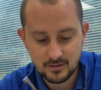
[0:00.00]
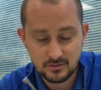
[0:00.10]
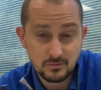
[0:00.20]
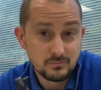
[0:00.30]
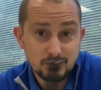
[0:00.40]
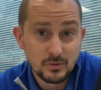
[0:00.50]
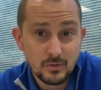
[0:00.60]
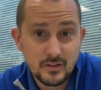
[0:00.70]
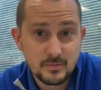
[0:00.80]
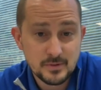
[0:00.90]
Don't
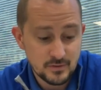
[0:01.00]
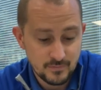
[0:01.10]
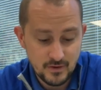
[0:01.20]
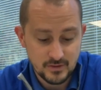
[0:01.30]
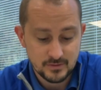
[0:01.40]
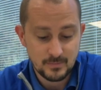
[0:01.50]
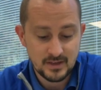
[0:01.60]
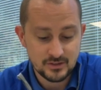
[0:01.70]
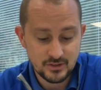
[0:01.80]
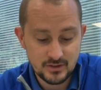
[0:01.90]
run this mission first.
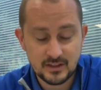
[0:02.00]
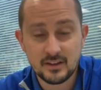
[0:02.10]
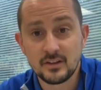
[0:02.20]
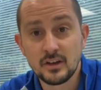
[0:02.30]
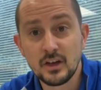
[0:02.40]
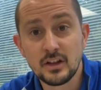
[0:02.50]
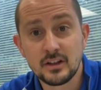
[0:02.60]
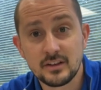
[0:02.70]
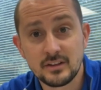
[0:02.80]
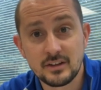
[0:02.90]
Make sure that
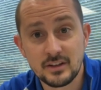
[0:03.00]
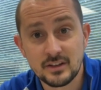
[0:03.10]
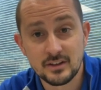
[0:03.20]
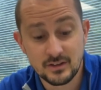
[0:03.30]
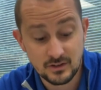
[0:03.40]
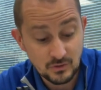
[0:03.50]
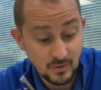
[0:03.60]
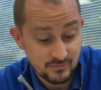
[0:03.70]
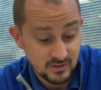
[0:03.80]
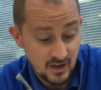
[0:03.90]
you
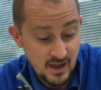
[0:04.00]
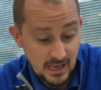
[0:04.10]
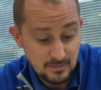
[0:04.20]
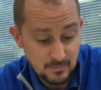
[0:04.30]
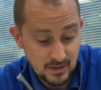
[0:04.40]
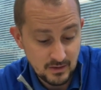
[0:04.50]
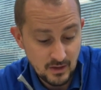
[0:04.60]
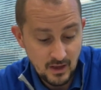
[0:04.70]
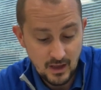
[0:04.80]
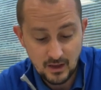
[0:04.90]
have time,
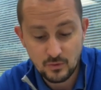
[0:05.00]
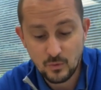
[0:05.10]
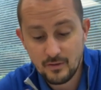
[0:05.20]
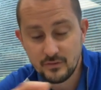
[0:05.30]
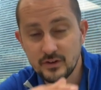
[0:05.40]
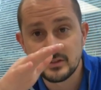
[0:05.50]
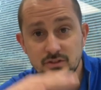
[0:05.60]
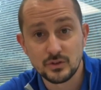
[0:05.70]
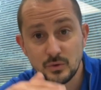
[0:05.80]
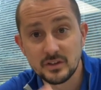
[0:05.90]
and whoever is
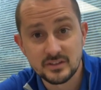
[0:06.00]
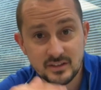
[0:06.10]
doing this